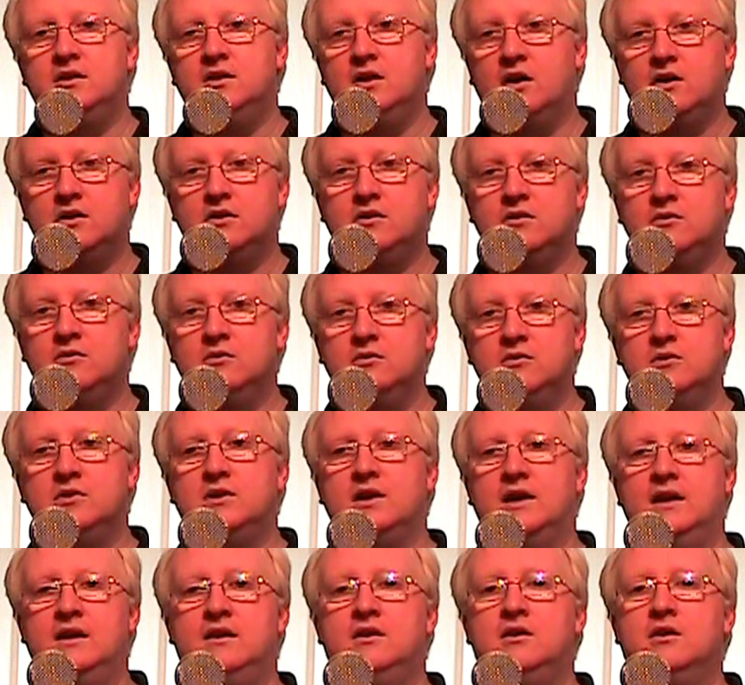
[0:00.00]
not good
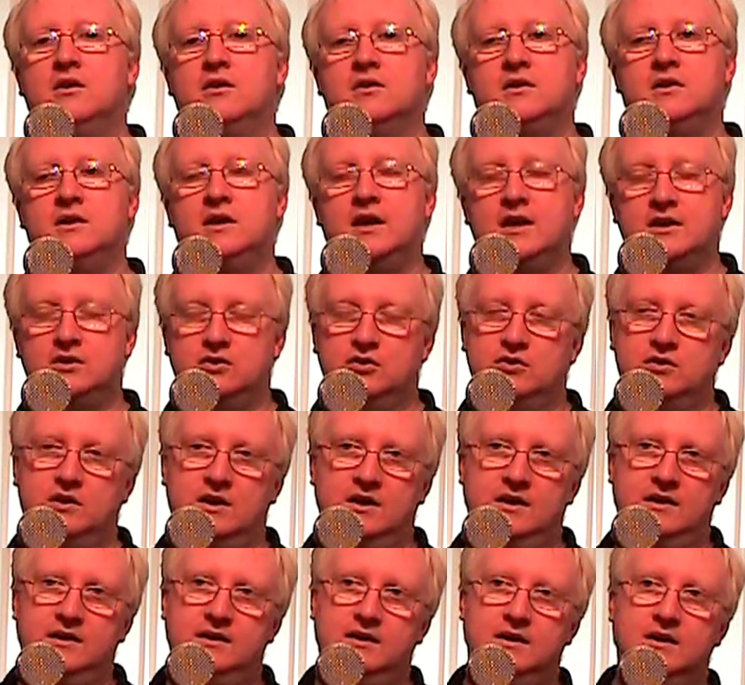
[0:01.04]
and not
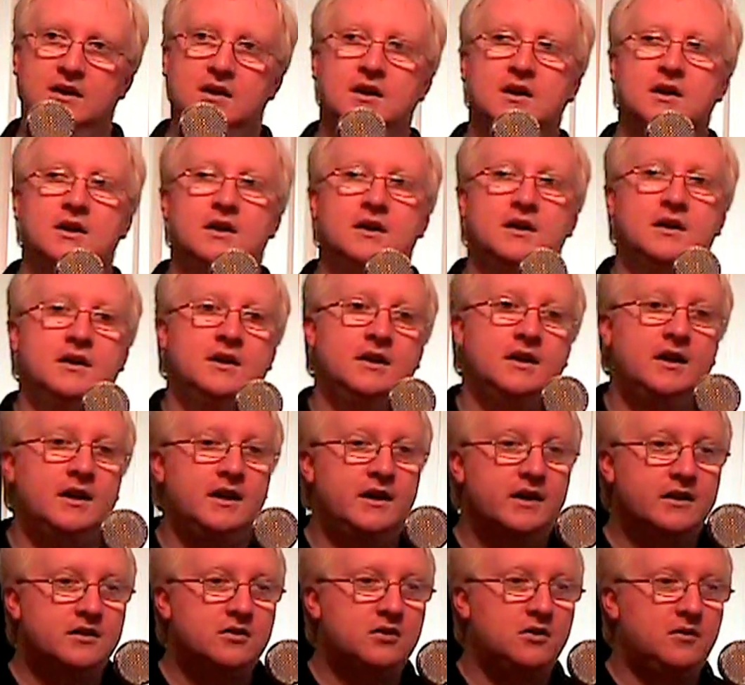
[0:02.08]
natural.
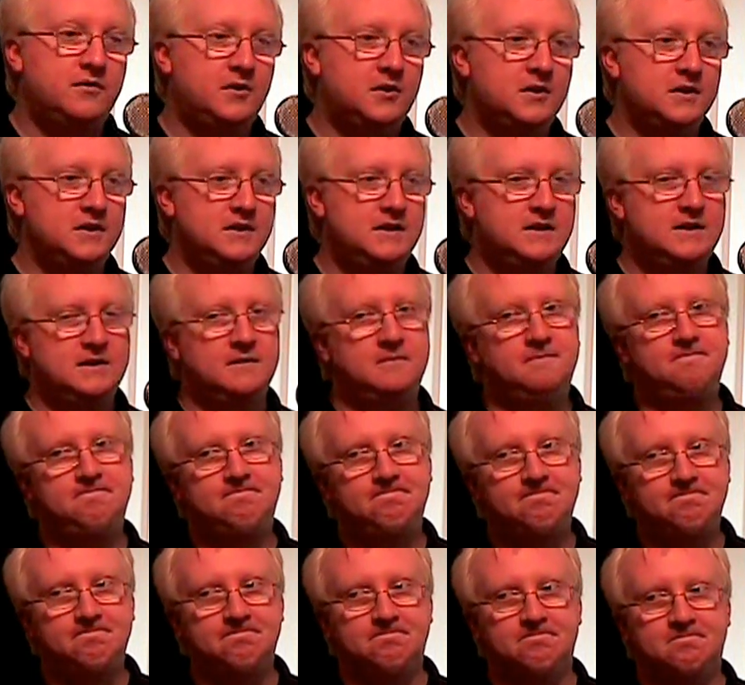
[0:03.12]
Electro Voice,
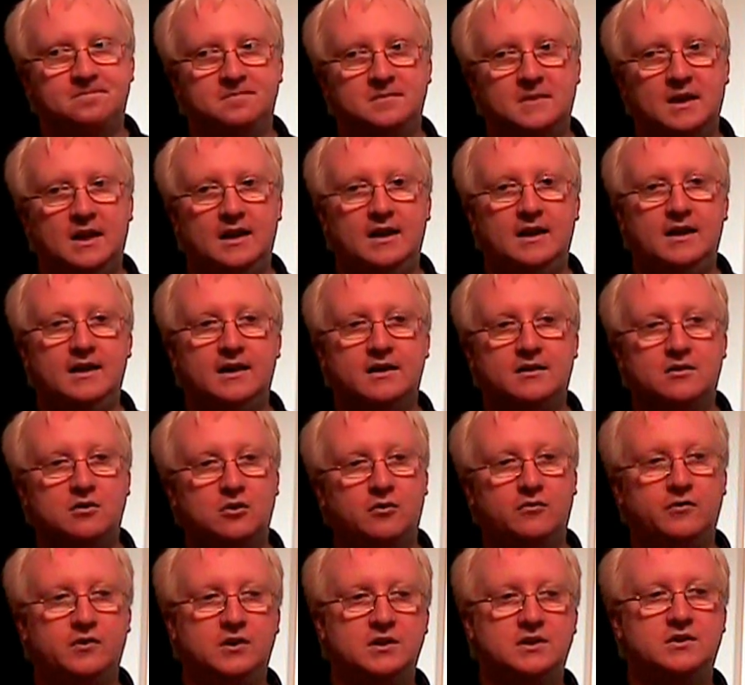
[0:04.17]

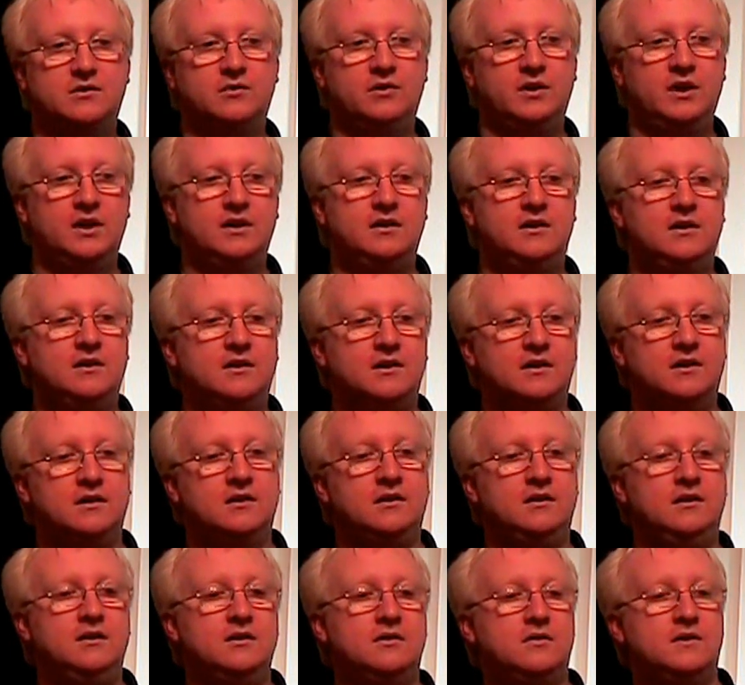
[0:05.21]
Electro Voice created
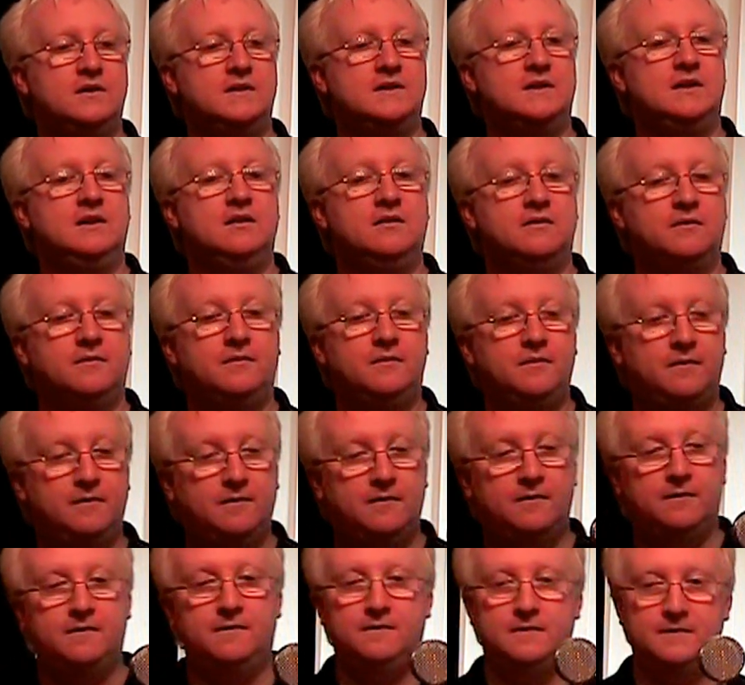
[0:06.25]
interesting
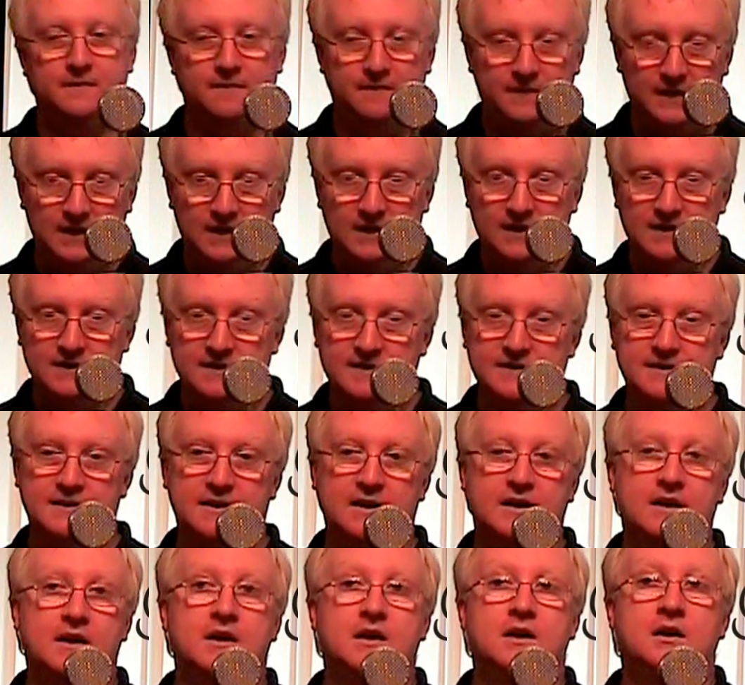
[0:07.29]
things
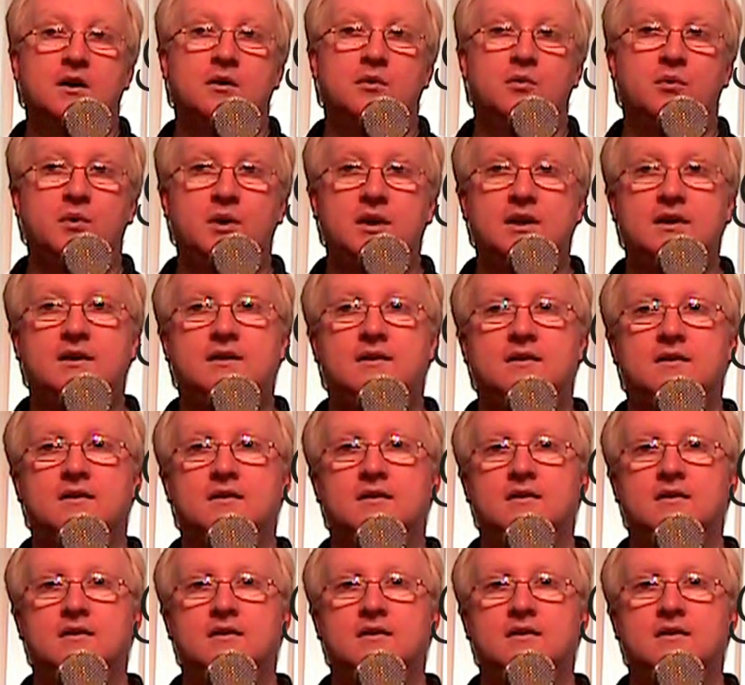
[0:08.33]
with